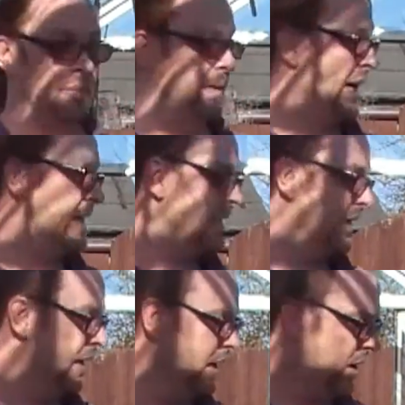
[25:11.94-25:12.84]

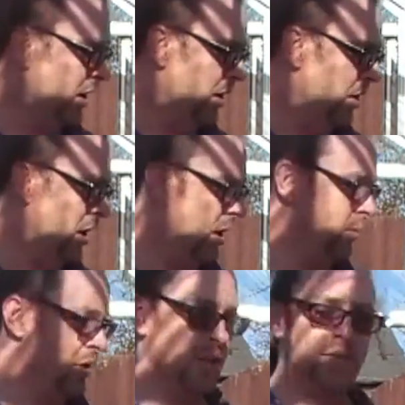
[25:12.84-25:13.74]
propagator,
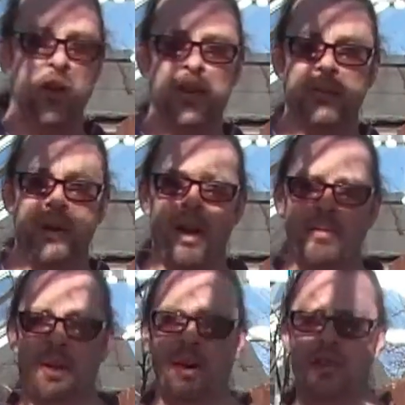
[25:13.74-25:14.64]
which I've got in the
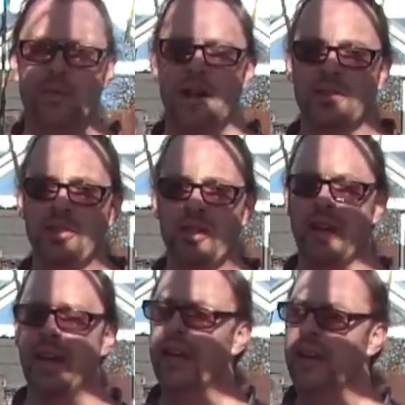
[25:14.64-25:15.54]
pipeline as well to show
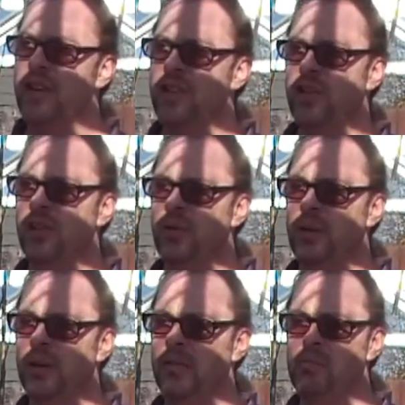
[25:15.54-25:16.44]
you,
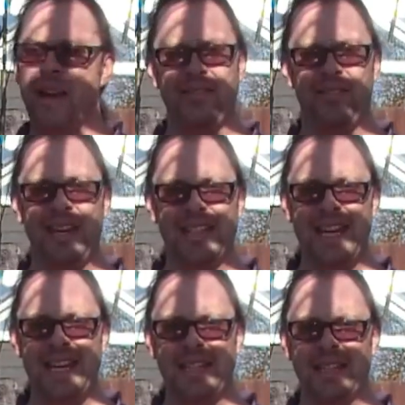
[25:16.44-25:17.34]
to make things
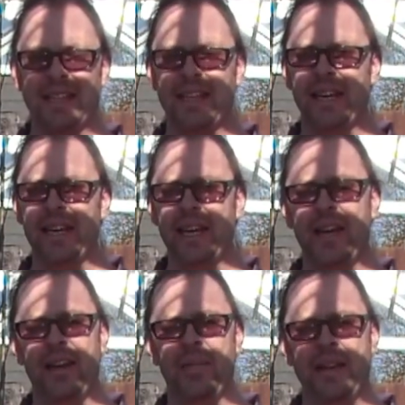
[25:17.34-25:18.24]
easier
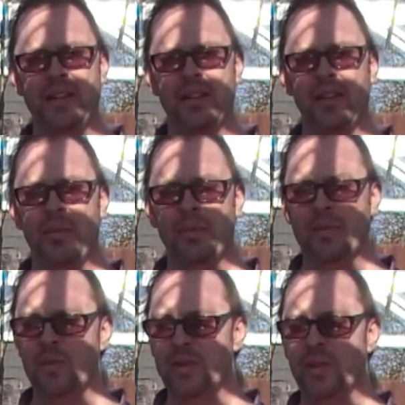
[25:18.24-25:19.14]
in your
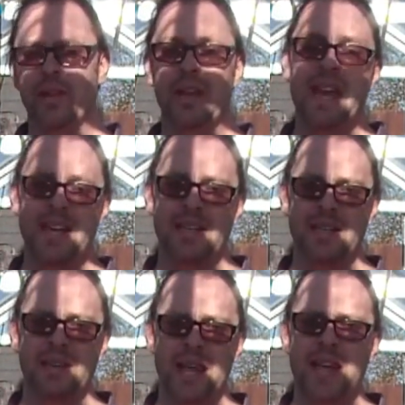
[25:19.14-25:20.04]
allotment, which are easy
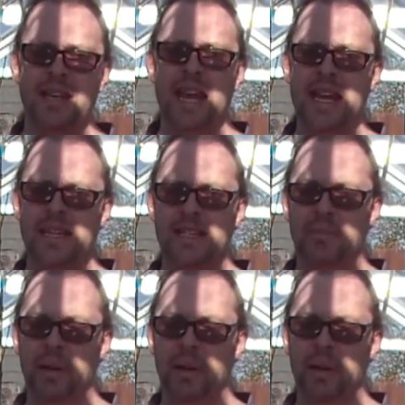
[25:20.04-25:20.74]
to